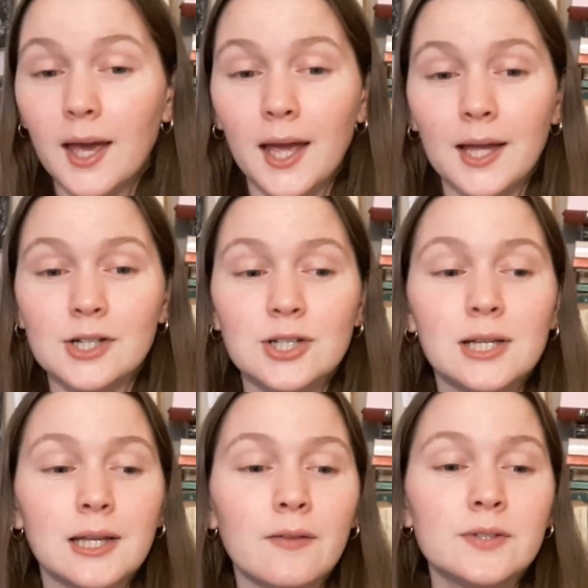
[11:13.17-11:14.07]
and she
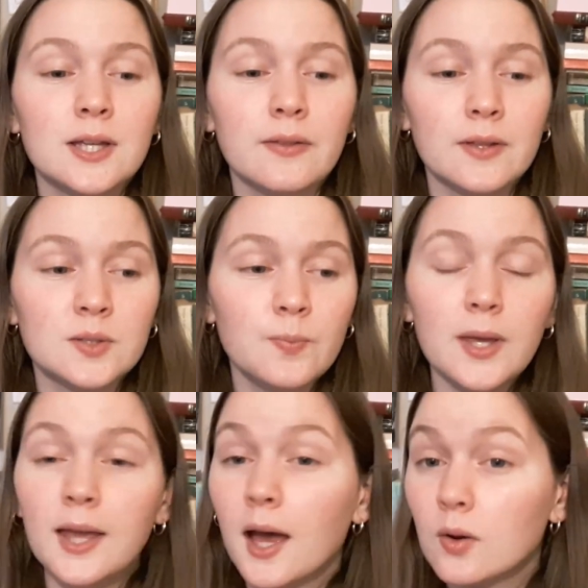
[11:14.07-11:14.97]
lives in this
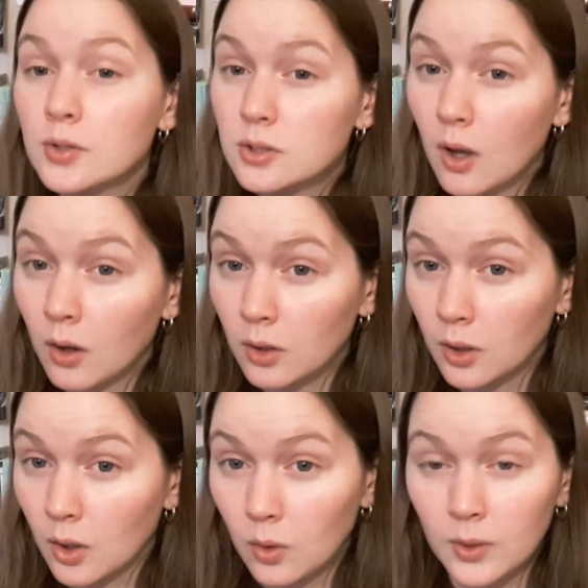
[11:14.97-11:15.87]
big house all
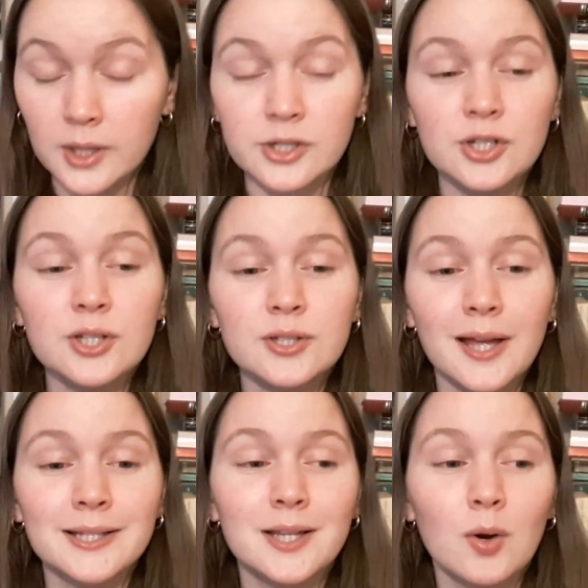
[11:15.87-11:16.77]
alone, and she
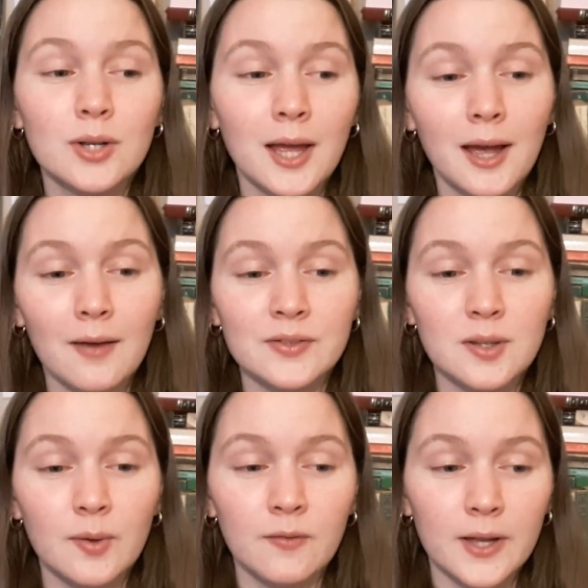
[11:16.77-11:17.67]
sets out to have
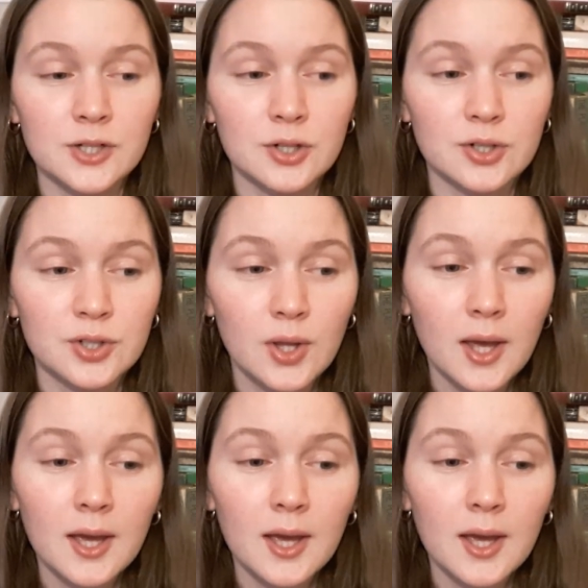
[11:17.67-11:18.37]
some adventures.